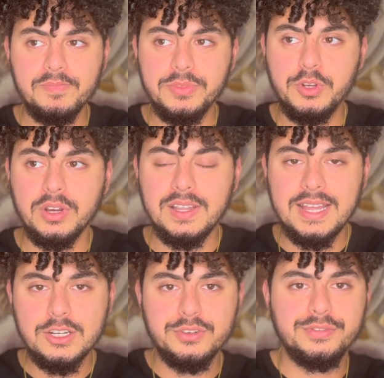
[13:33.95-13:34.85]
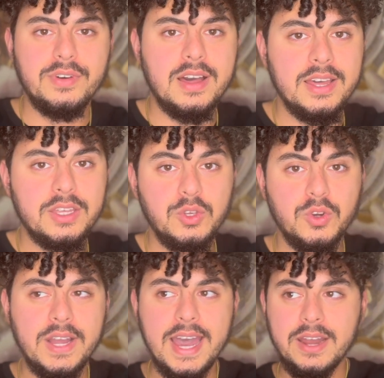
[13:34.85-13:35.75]
you're electrifying
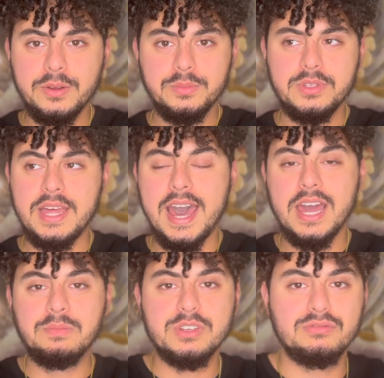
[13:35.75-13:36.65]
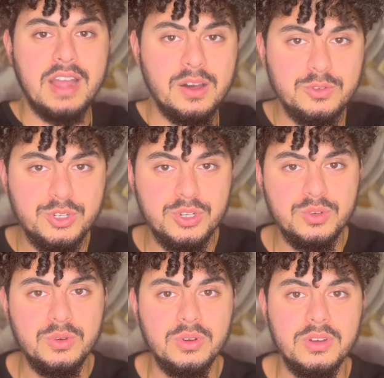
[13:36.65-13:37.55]
your atoms, the atoms around
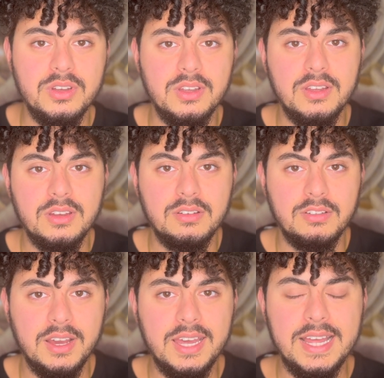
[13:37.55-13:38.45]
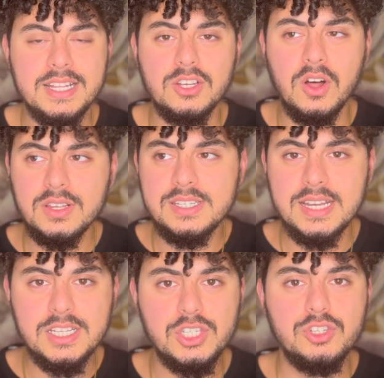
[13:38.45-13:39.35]
you, right? It's all
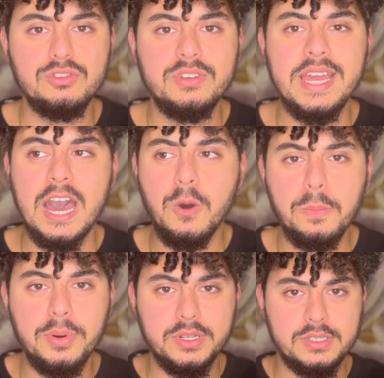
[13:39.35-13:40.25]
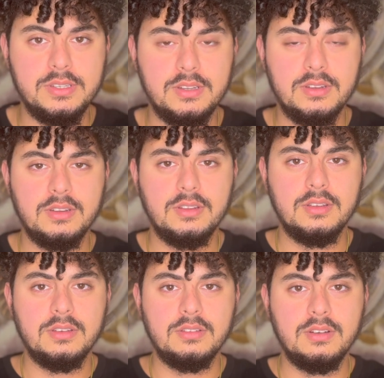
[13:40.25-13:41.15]
sensory output,
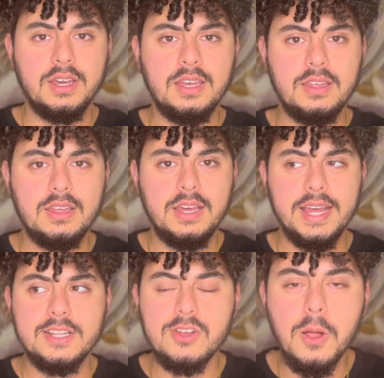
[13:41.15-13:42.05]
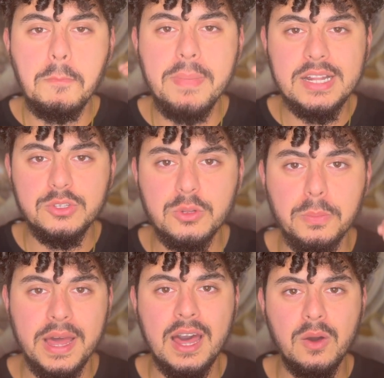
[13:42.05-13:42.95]
right? It's all mental
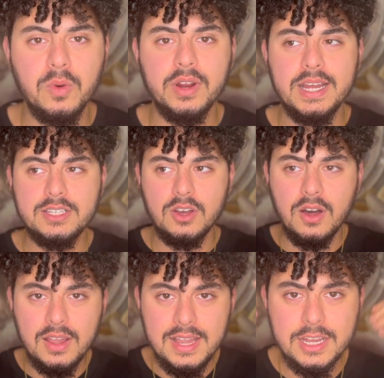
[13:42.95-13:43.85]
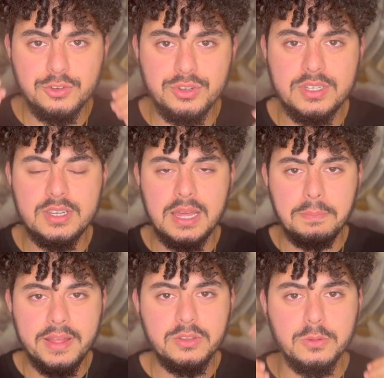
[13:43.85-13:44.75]
power. It's all electricity and
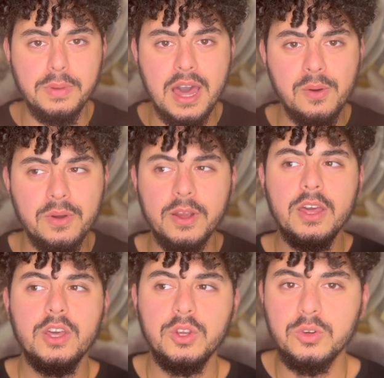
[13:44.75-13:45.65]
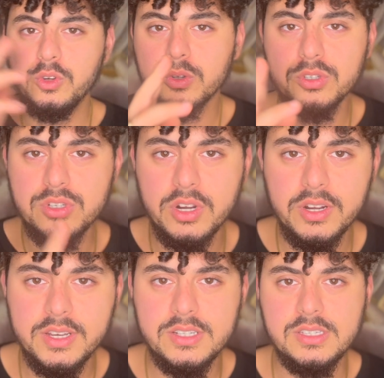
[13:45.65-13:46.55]
mental power. Your neural
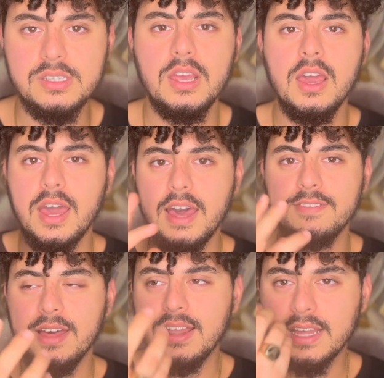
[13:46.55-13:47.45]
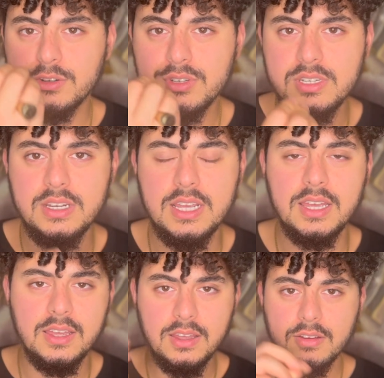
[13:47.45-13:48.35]
circuits have
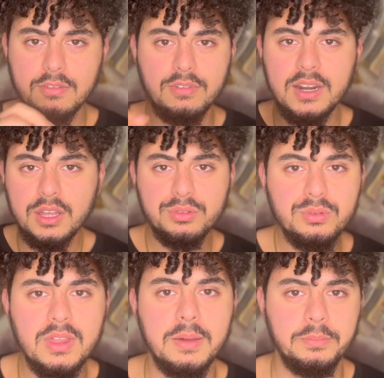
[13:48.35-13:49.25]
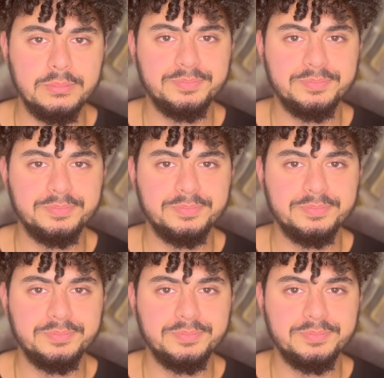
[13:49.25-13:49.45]
electricity running through them,